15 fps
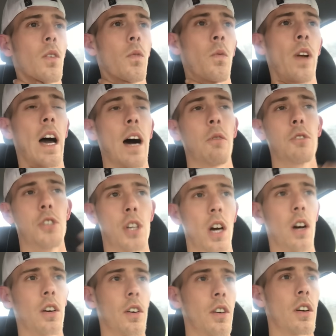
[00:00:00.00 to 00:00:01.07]
When I was
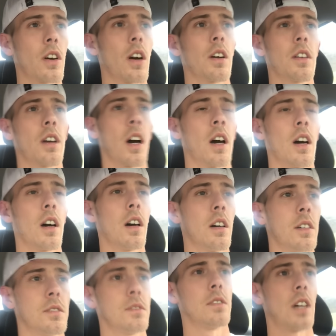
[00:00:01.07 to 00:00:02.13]
younger,
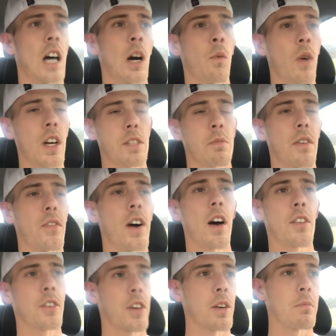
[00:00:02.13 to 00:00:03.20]
I watched my
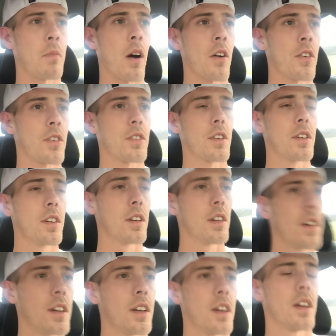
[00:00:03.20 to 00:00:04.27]
father get murdered,
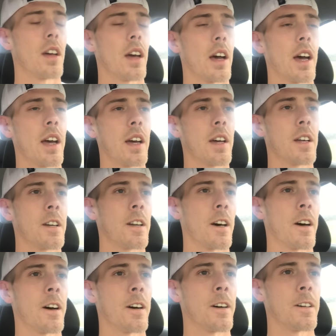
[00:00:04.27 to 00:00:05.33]
and
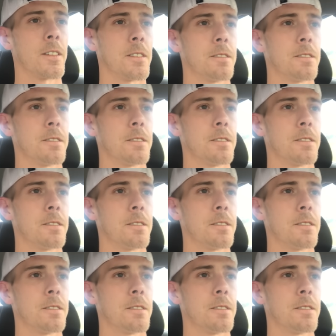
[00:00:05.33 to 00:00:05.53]
so